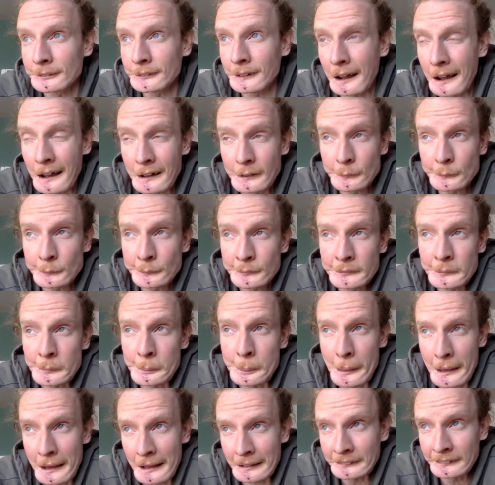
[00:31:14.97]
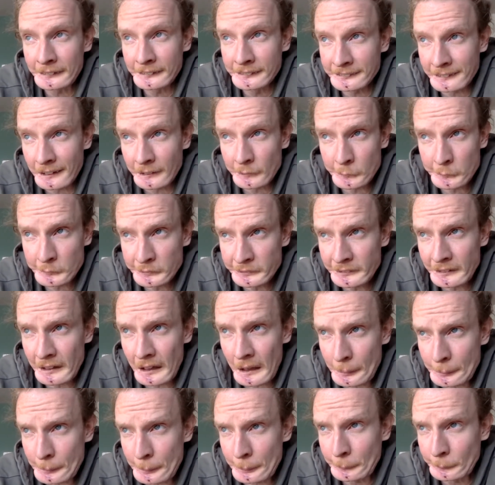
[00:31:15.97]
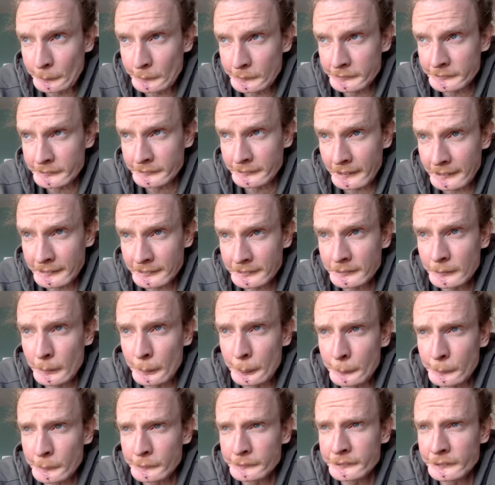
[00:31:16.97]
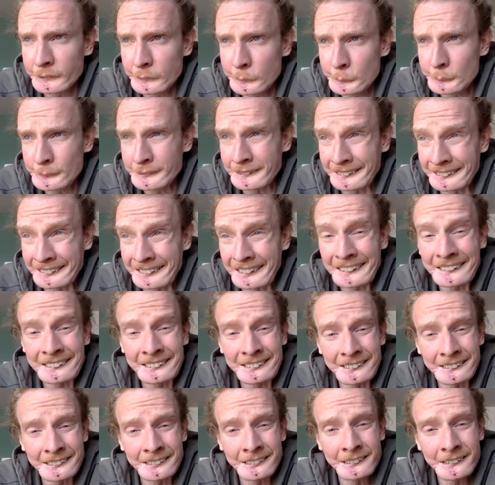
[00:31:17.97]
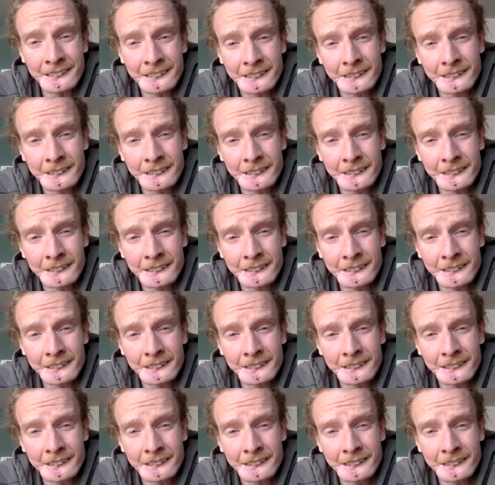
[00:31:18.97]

I don't see balance. I don't see a happy person. I see a person who is addicted.